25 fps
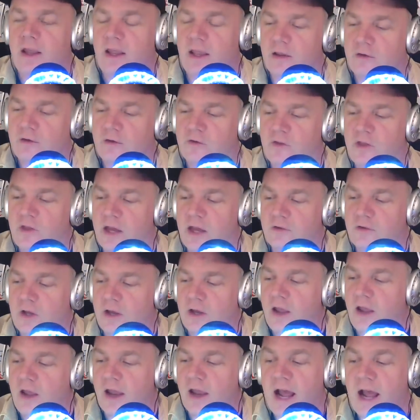is that
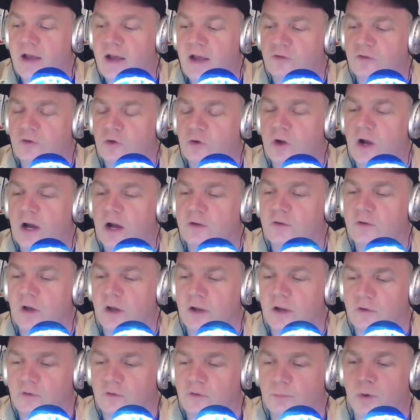an astronaut
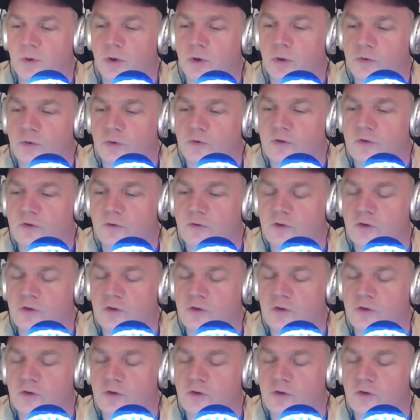exposed